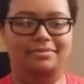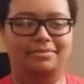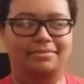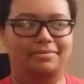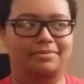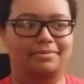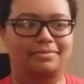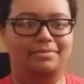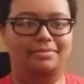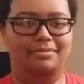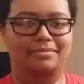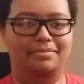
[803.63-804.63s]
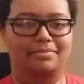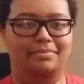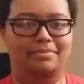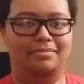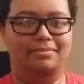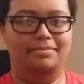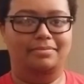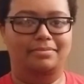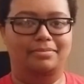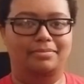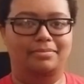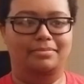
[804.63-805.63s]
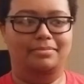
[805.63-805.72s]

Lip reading: (silence)